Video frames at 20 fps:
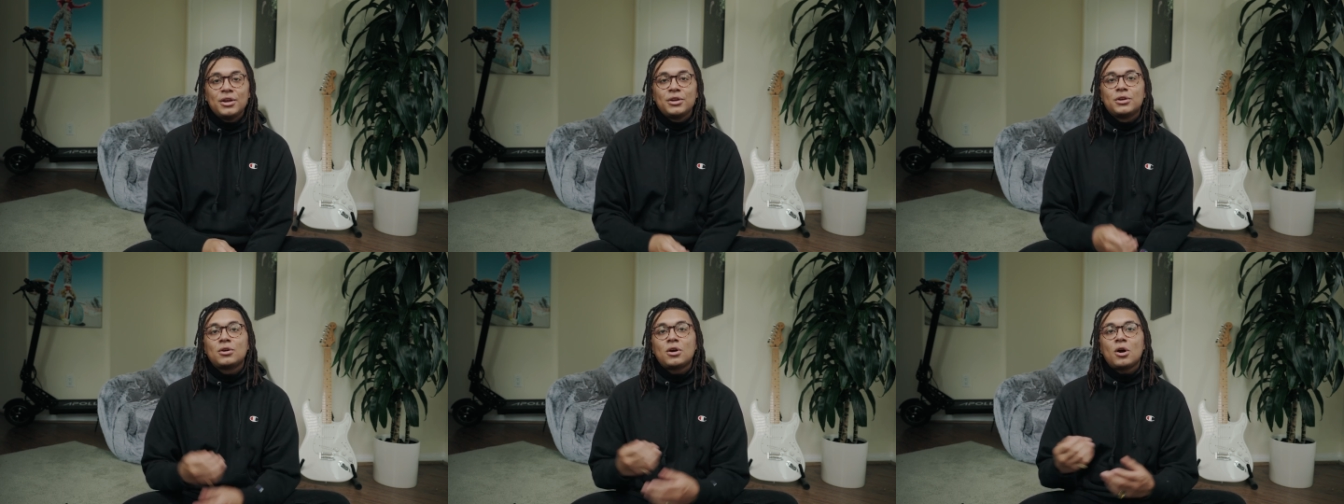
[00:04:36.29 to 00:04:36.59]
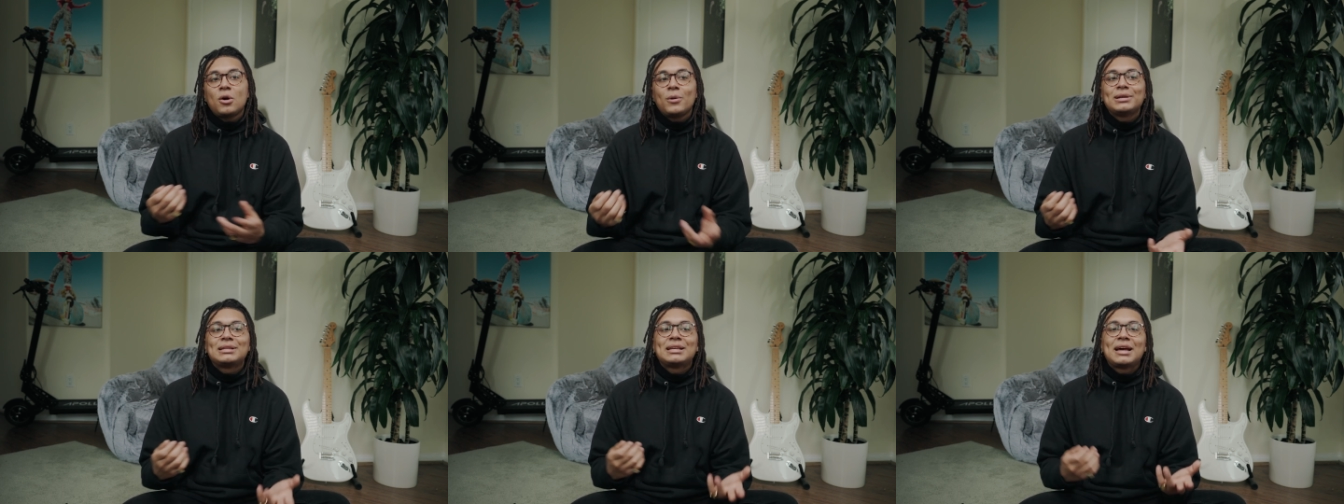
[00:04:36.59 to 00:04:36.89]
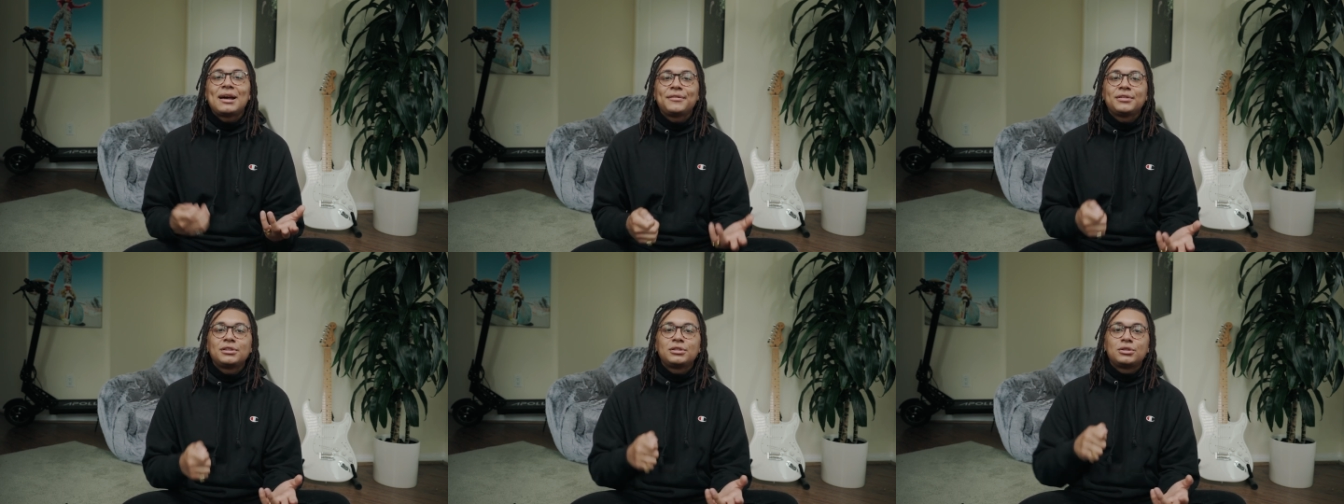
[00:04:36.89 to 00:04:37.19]
you're always
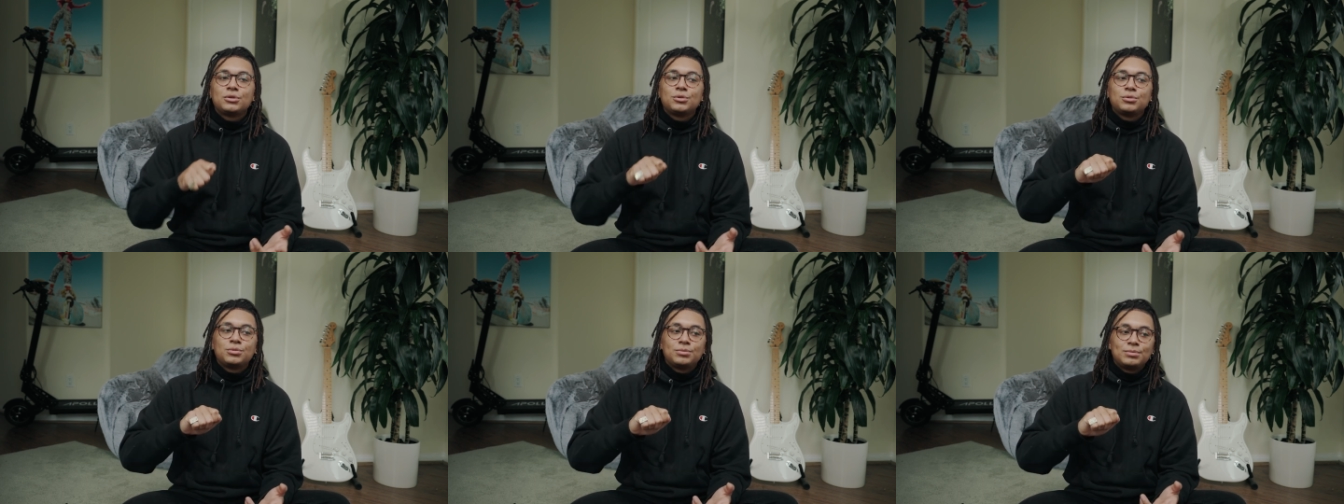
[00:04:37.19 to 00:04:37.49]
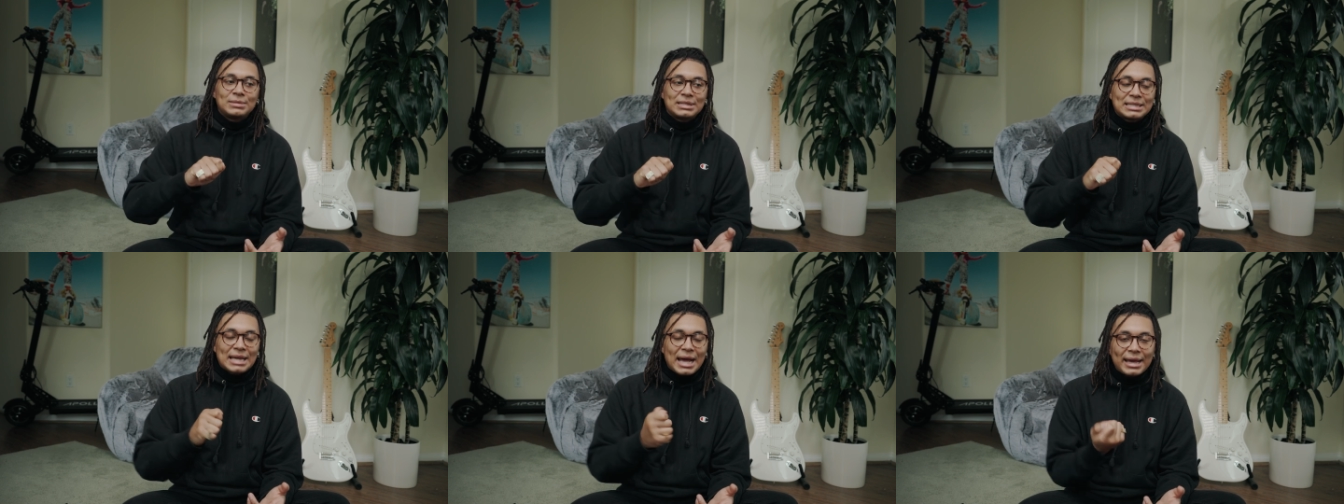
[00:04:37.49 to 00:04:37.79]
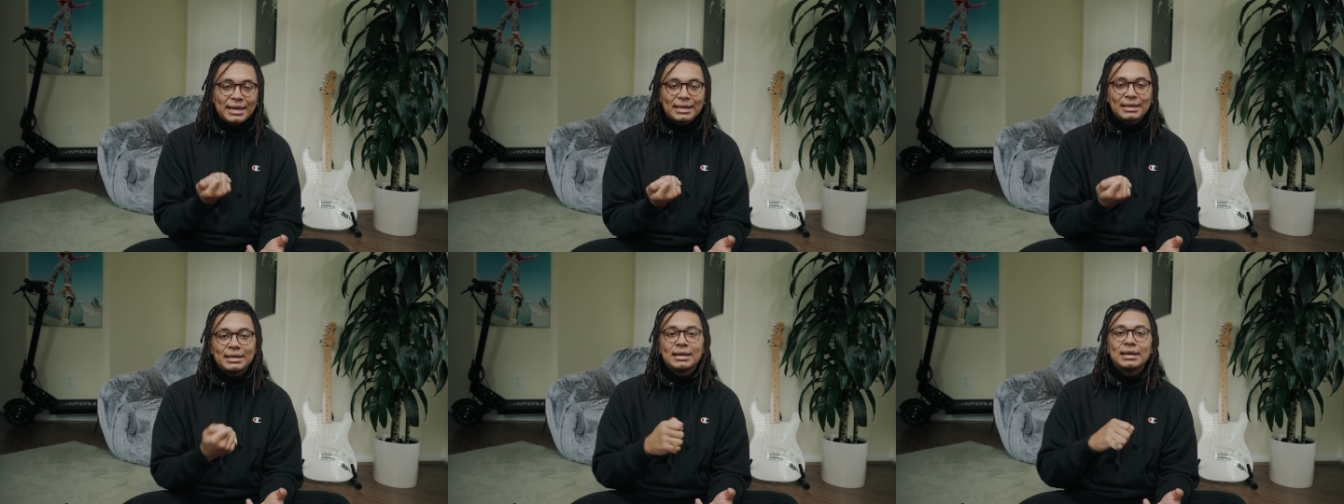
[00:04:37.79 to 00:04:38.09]
having to
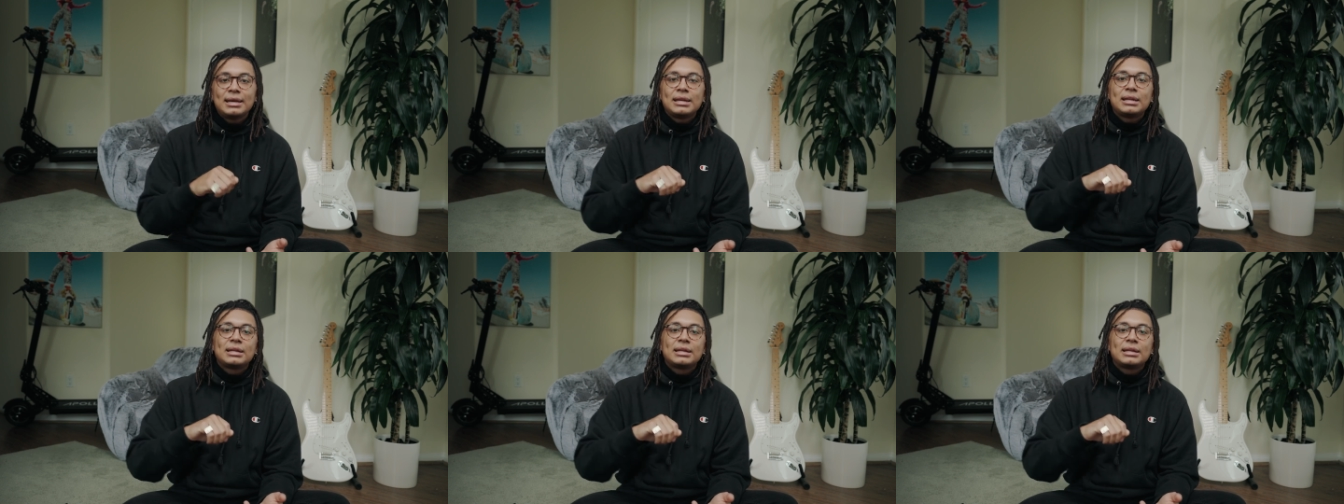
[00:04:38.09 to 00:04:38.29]
tighten it